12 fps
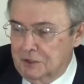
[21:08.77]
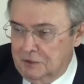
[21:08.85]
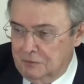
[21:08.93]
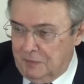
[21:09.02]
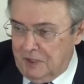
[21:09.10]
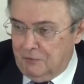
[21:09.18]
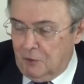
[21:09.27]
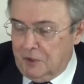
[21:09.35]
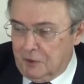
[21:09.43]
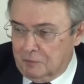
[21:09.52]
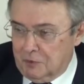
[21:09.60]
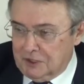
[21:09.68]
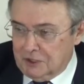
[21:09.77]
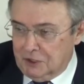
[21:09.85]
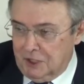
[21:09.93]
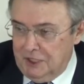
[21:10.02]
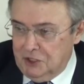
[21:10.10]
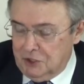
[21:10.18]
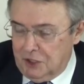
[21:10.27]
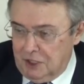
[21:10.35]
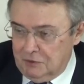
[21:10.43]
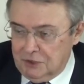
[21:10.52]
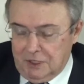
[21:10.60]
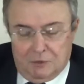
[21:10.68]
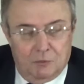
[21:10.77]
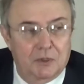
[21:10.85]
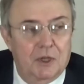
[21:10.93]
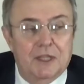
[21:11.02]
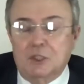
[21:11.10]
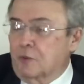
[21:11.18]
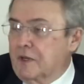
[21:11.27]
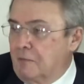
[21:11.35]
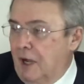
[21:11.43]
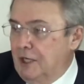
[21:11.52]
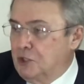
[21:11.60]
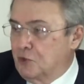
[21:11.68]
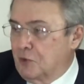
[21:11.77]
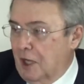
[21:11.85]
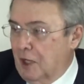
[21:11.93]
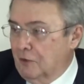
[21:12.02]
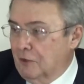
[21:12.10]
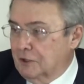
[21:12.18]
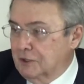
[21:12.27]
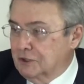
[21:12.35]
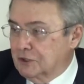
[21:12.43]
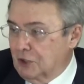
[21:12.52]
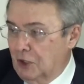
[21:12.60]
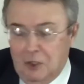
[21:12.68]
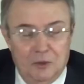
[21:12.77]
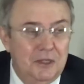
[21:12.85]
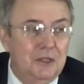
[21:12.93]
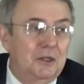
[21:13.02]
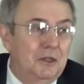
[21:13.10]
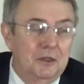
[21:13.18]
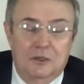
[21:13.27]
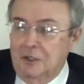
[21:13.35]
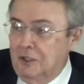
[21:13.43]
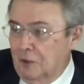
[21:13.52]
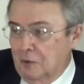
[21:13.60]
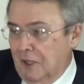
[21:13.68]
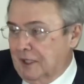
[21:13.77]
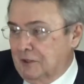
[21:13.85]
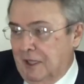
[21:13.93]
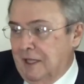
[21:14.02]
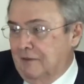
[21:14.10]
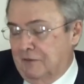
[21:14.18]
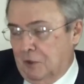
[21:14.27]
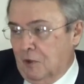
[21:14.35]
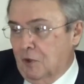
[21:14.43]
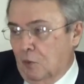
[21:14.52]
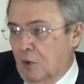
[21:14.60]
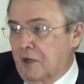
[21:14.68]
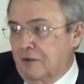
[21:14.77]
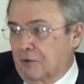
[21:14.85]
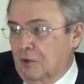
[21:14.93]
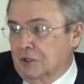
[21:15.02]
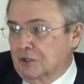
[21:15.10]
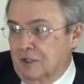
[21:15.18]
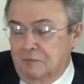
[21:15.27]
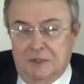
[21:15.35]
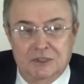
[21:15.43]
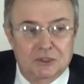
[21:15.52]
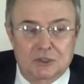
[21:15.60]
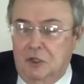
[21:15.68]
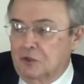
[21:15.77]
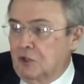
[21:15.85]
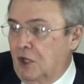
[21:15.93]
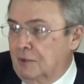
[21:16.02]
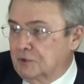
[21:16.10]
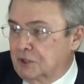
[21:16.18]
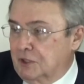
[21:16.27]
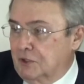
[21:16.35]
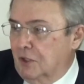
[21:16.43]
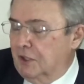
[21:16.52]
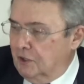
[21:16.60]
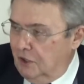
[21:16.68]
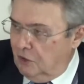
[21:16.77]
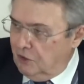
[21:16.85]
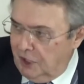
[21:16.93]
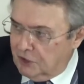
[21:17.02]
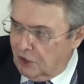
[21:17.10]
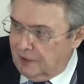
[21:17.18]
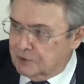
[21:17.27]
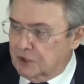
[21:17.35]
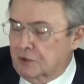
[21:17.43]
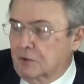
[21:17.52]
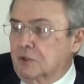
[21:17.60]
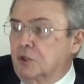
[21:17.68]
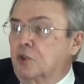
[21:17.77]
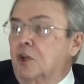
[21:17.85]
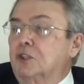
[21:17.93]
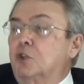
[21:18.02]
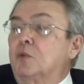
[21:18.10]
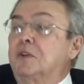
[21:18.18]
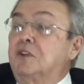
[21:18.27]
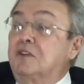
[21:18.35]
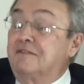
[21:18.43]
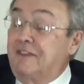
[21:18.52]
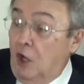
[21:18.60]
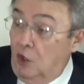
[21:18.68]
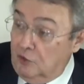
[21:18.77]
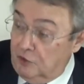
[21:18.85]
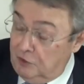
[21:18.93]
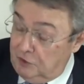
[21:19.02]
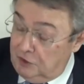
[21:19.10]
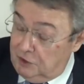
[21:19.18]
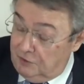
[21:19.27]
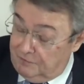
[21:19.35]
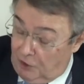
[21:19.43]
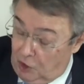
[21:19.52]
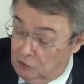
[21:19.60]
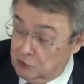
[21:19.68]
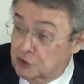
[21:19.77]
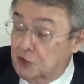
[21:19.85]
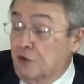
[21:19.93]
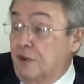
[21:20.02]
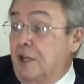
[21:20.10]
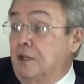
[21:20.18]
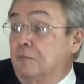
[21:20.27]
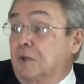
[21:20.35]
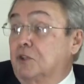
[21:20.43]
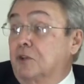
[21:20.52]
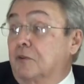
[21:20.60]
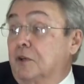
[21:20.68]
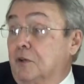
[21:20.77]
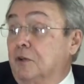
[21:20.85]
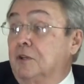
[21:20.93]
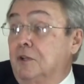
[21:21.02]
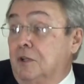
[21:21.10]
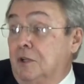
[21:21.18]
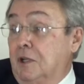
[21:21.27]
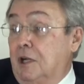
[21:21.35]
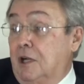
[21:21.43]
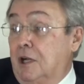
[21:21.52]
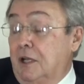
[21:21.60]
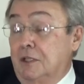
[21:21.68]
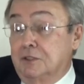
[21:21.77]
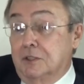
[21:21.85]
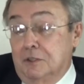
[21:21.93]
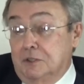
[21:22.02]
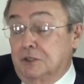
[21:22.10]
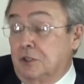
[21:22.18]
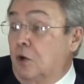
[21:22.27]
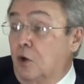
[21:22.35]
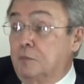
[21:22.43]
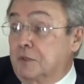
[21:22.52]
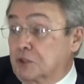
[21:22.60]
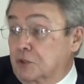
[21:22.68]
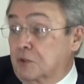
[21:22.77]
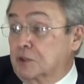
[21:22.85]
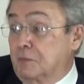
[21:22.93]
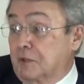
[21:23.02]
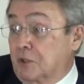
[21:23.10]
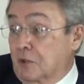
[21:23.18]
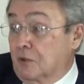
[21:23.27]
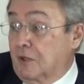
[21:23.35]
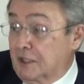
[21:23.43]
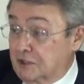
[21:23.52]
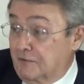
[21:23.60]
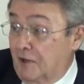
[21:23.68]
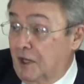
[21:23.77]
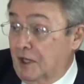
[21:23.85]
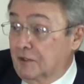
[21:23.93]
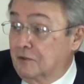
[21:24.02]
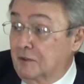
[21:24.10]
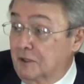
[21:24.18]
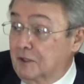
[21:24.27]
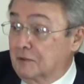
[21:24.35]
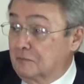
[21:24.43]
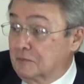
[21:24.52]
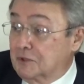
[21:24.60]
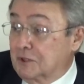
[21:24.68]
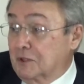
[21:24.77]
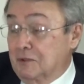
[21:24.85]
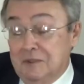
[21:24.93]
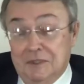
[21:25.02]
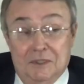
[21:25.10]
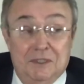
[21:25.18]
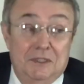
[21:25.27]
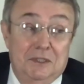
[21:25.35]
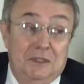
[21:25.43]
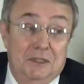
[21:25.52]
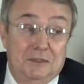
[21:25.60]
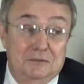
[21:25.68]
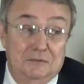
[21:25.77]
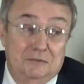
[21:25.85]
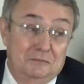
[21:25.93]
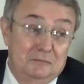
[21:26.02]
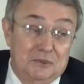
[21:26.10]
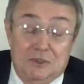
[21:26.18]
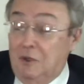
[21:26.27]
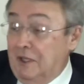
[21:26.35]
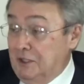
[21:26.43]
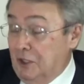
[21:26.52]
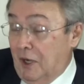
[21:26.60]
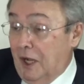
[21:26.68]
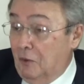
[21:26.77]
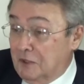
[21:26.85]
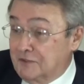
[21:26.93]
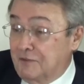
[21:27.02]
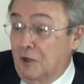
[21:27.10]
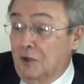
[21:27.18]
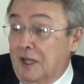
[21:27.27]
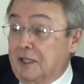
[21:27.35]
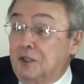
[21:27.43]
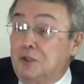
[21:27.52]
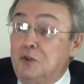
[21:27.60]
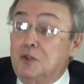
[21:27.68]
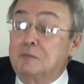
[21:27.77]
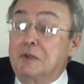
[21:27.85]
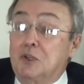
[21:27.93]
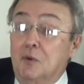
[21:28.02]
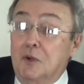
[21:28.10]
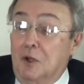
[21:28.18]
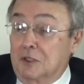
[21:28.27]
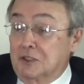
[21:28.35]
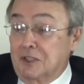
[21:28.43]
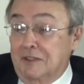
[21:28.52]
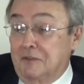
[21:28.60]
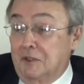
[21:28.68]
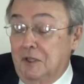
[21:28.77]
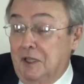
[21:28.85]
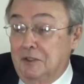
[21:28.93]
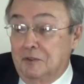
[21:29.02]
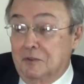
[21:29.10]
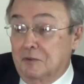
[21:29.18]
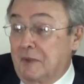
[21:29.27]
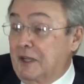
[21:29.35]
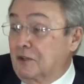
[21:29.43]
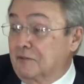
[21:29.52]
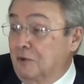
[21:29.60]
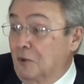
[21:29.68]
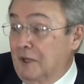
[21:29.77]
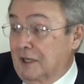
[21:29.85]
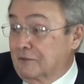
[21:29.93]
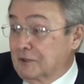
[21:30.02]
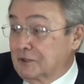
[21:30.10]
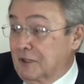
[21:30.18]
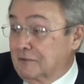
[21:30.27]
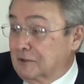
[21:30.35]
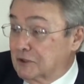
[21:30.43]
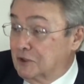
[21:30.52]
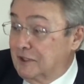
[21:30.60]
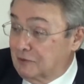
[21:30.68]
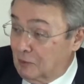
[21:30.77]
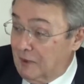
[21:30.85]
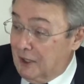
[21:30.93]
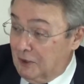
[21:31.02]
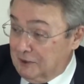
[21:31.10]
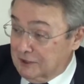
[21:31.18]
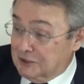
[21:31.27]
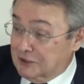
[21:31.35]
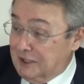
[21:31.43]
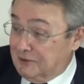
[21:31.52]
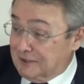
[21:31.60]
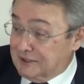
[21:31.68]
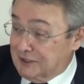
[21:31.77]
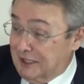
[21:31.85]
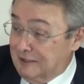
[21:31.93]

uh, before your presentation now, say, we'd like to remind you now that this is all, you know, like they have their own wording for all this stuff. This is all top secret, not, no, not top secret. You're not to develop, divulge that material. Right. Uh, and so this is all open source material and that's fine, you know, so. And so, you know, I always felt like you could be doing all this stuff and, and you're making a fool out of yourself because you never read all the secret